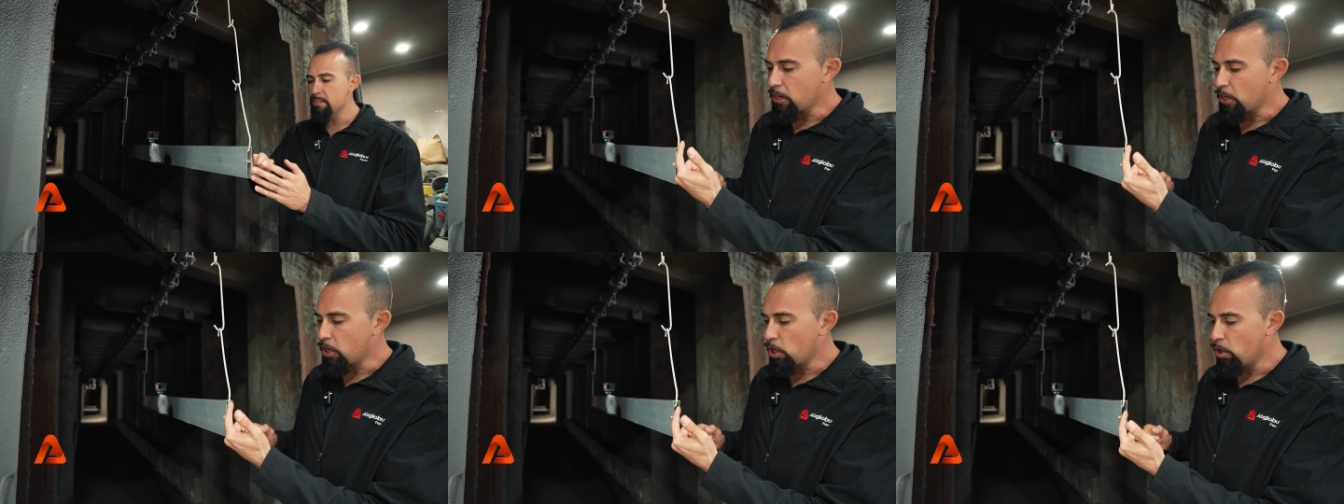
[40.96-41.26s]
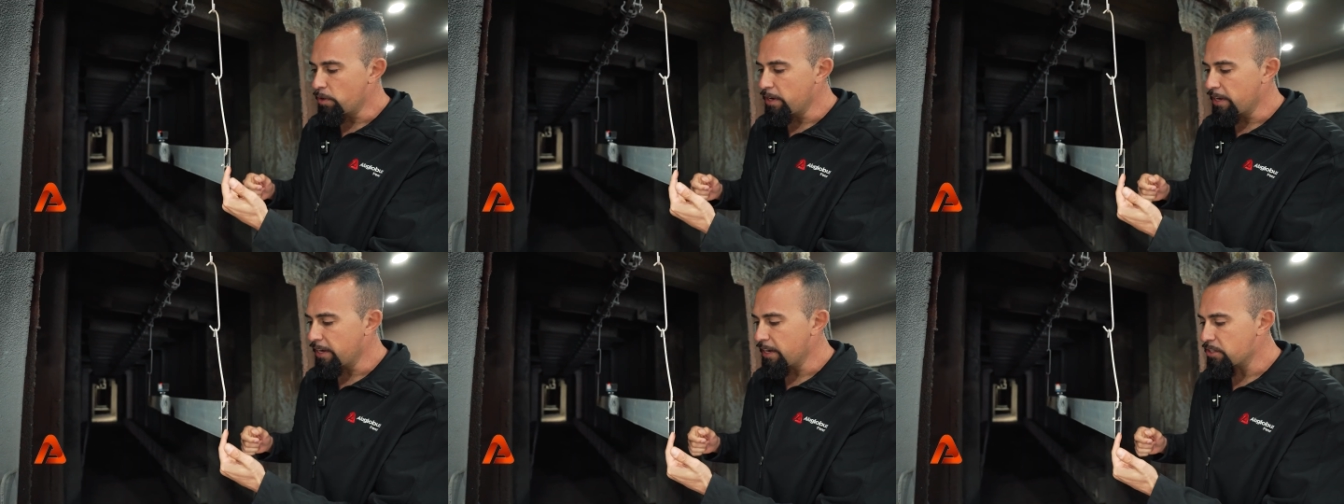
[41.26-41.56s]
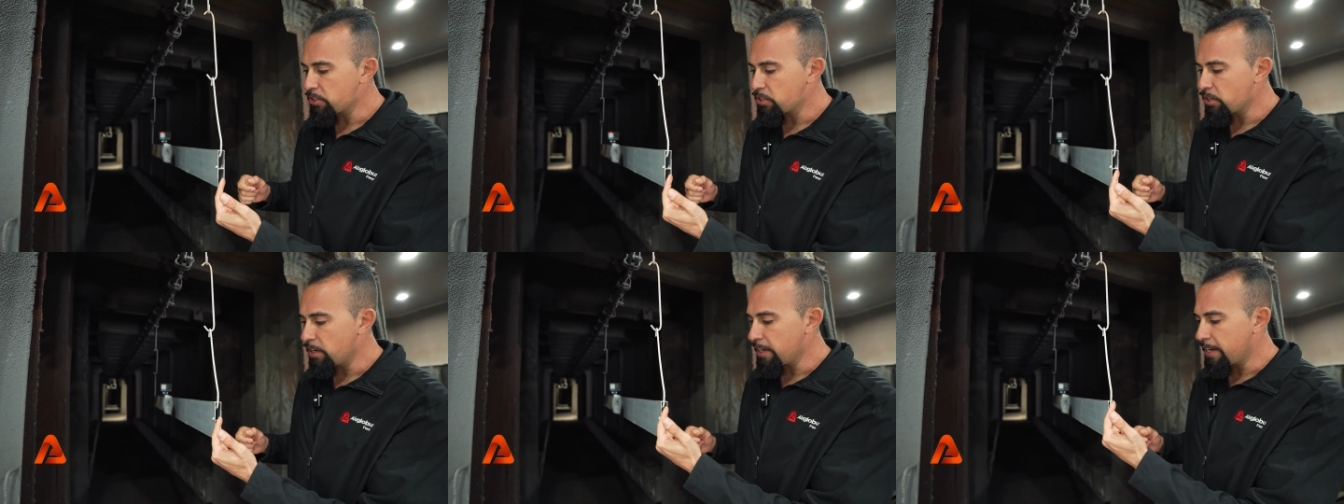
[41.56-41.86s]
the coating
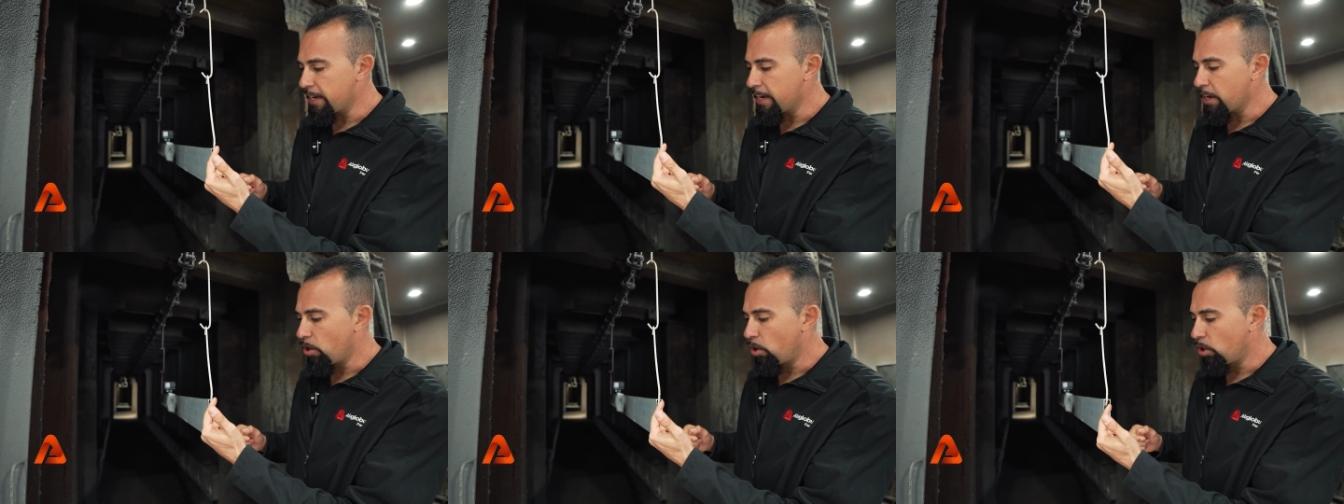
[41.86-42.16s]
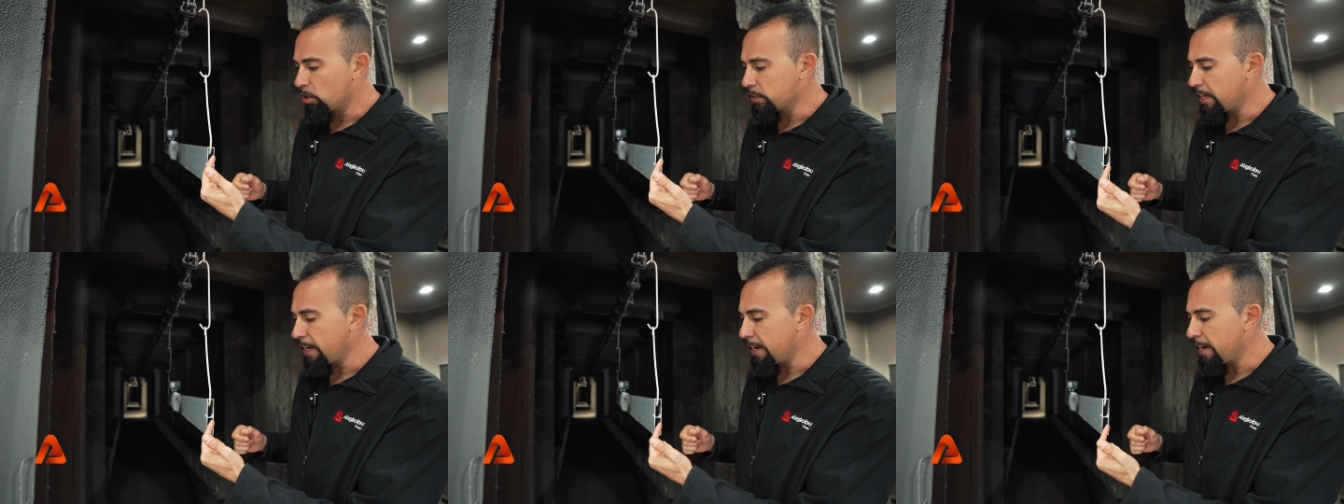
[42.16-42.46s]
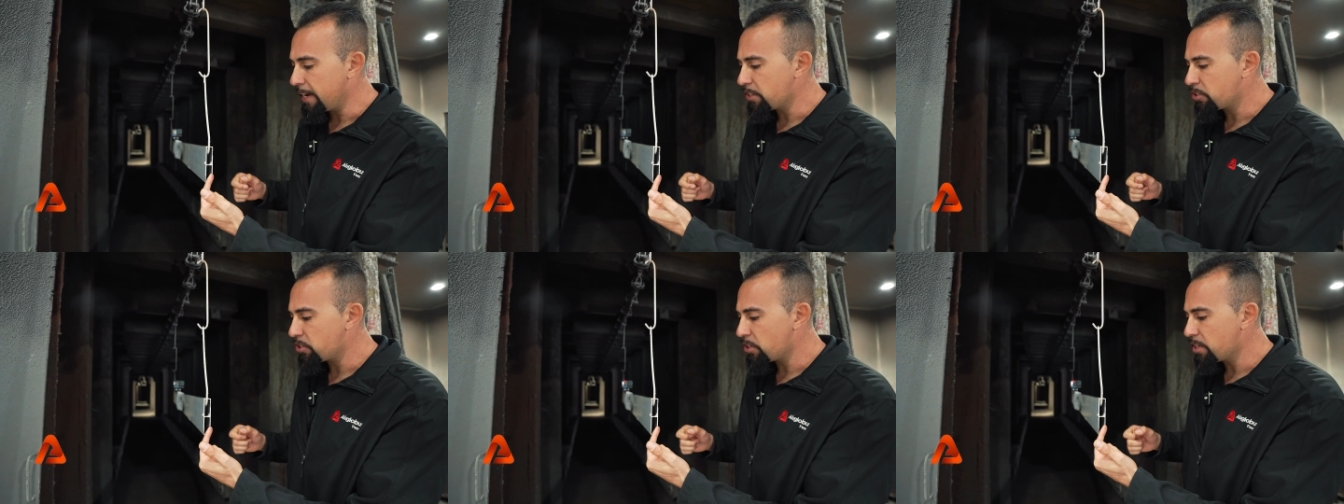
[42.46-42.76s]
is going to get all the
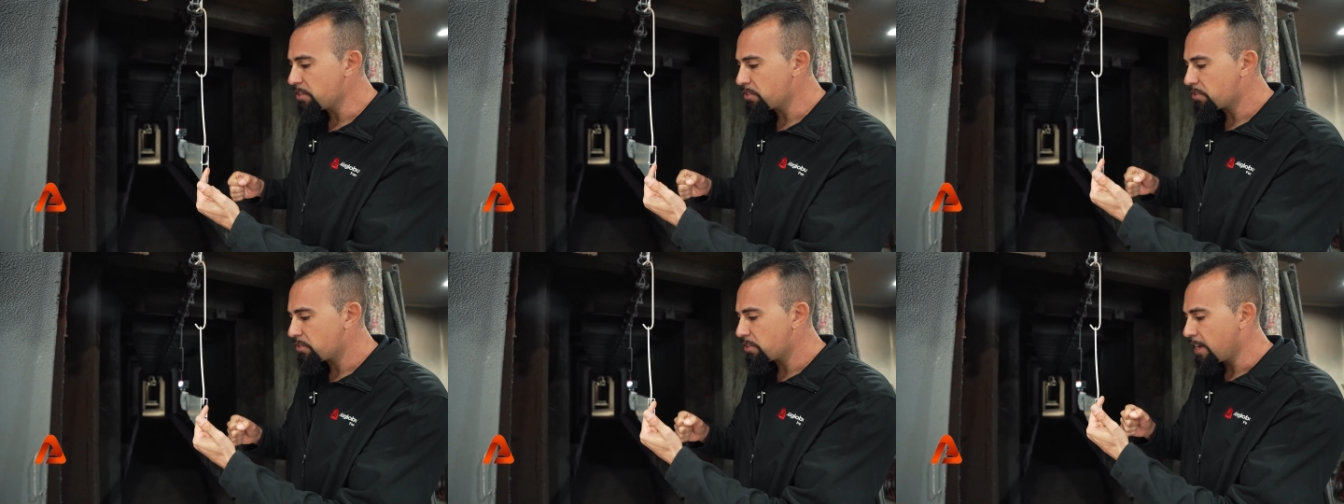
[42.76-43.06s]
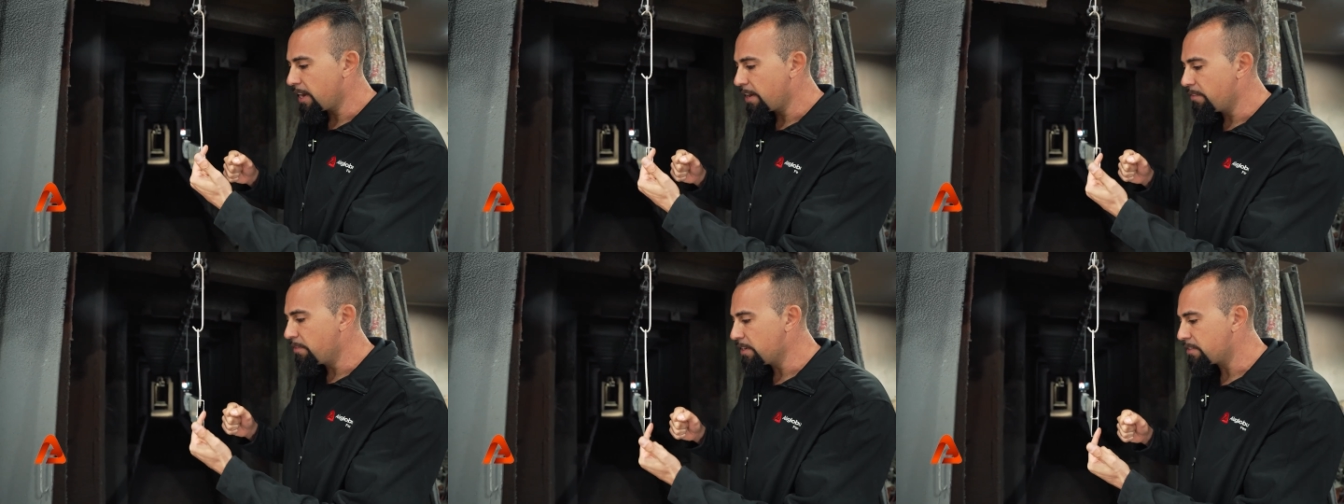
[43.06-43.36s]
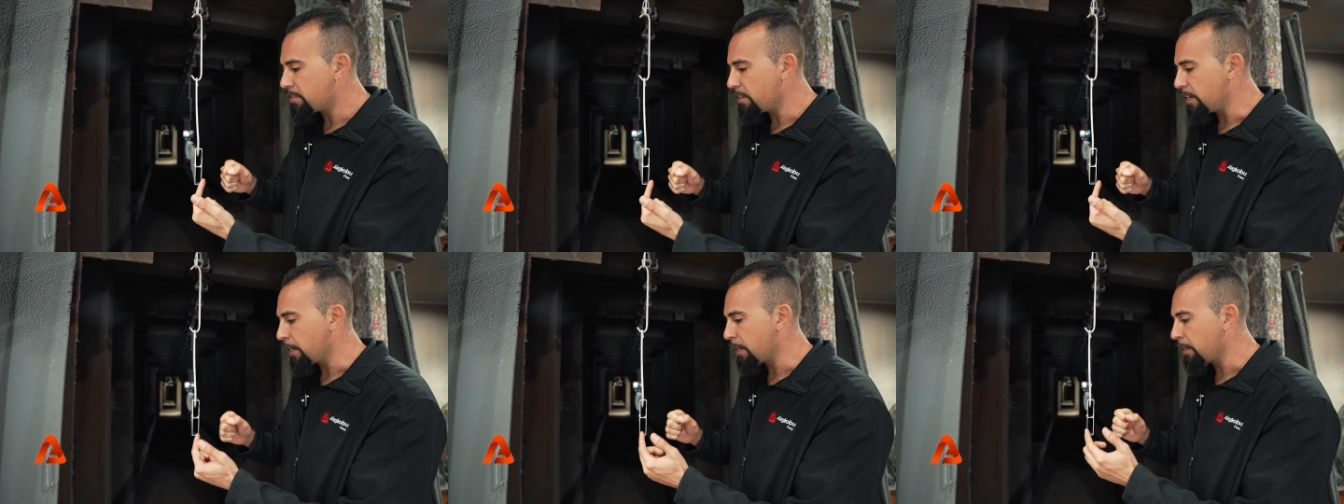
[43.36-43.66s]
edges,
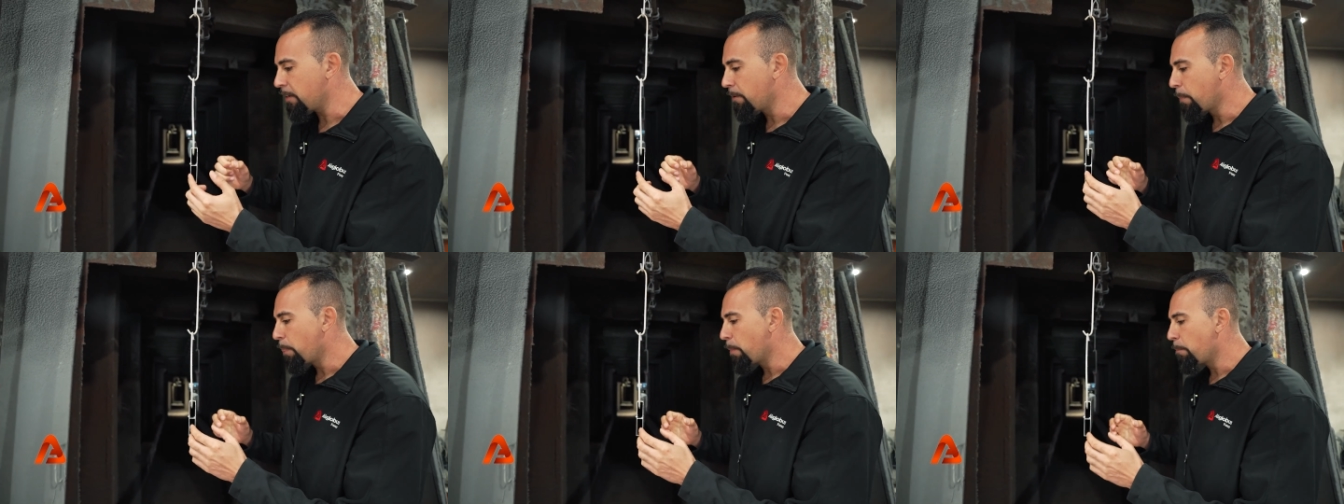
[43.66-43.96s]
everything,